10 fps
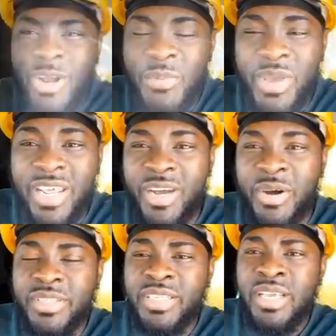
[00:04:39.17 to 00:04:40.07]
to come in and
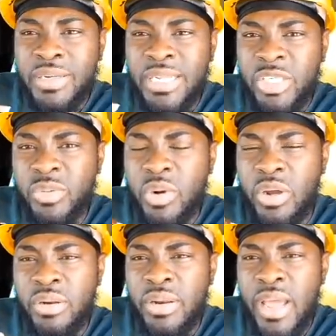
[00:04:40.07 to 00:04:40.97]
out. This
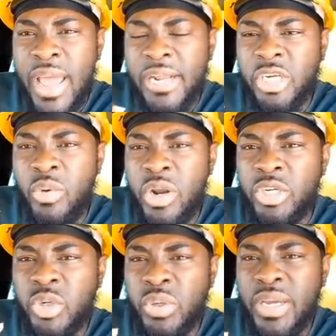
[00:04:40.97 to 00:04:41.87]
run, I actually want
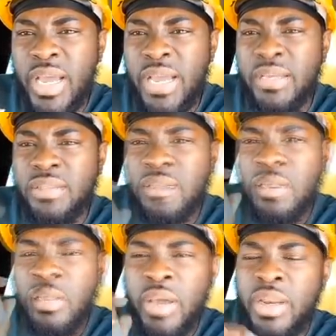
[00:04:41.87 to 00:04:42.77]
to show you guys
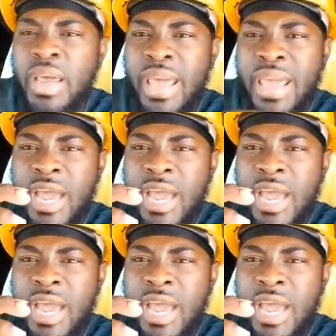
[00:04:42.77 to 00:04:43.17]
when I